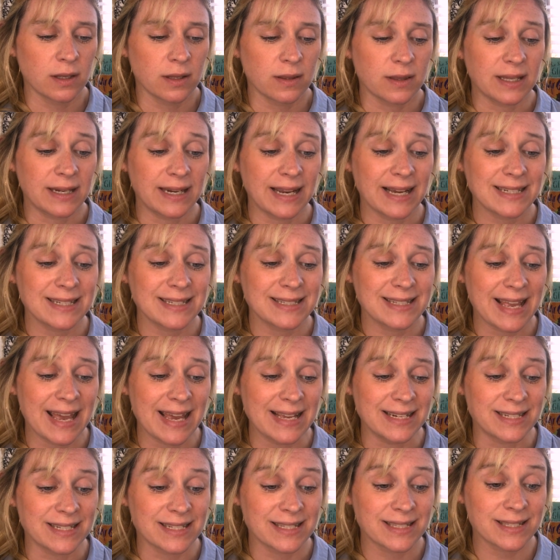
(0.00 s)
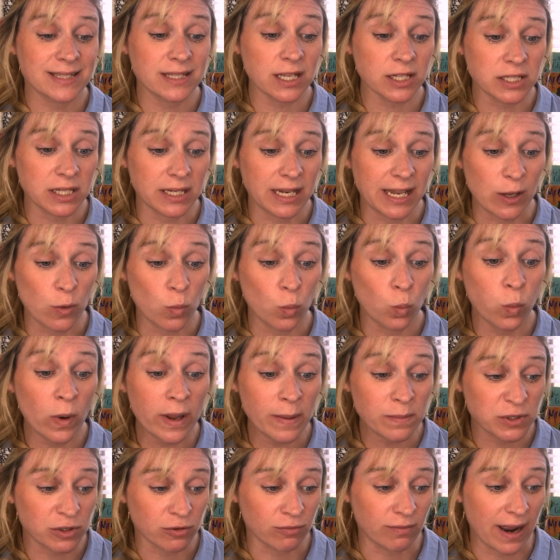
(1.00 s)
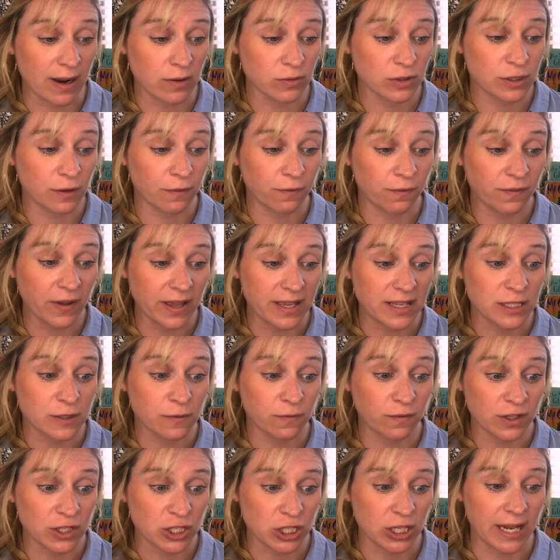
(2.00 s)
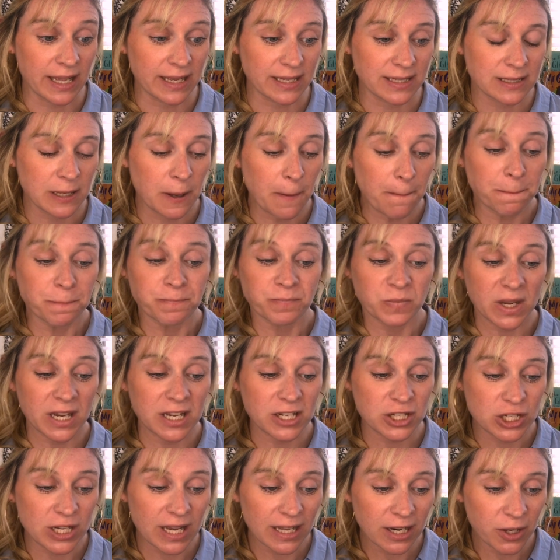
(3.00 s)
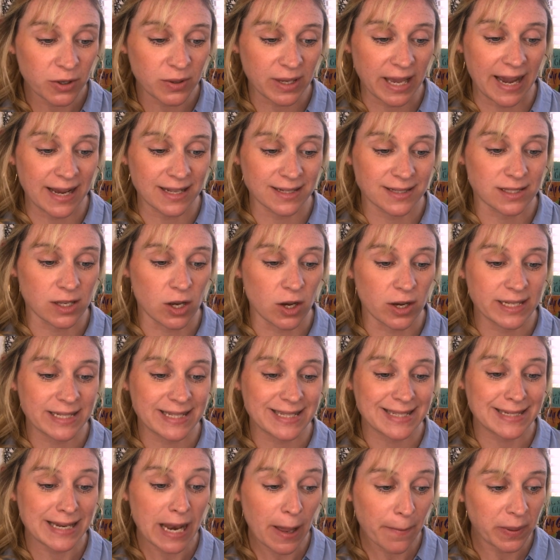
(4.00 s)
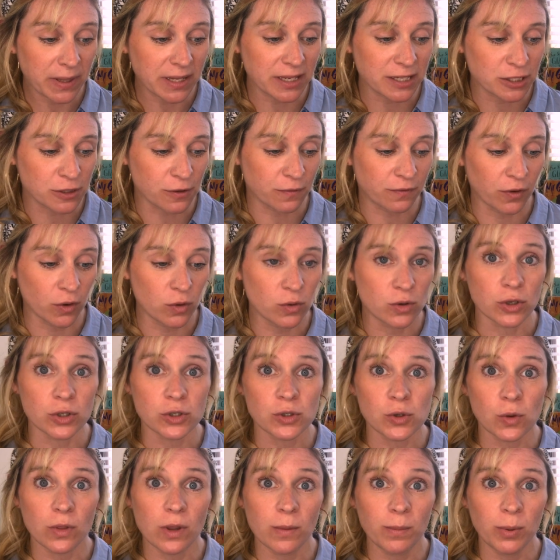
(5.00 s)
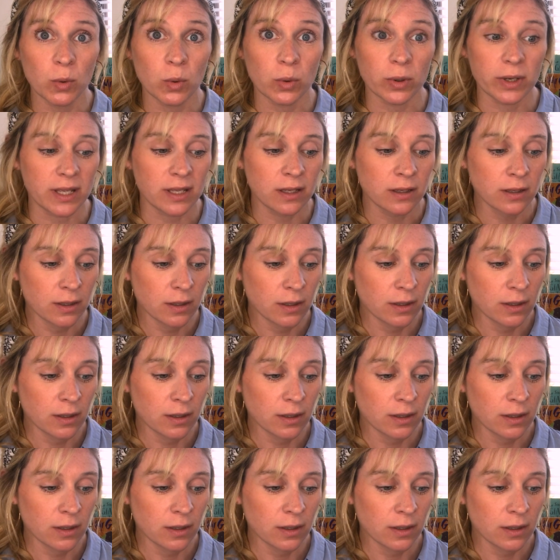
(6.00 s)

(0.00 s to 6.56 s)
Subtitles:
The nadder's head suddenly whipped round to face Fishlegs, its yellow cat's eyes snapping into focus on the boy.